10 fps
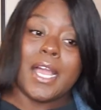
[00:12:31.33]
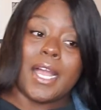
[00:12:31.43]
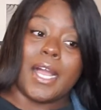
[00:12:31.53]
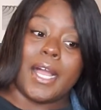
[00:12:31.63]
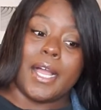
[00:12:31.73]

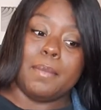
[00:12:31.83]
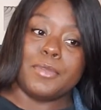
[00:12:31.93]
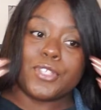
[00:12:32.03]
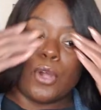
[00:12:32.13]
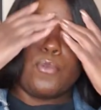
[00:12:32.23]
Um,
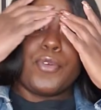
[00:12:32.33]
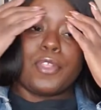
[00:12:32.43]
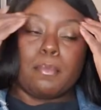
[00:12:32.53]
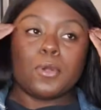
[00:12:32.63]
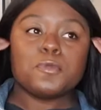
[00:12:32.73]
so for the
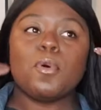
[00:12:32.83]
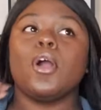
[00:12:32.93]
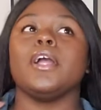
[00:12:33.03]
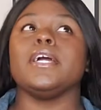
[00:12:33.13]
most part,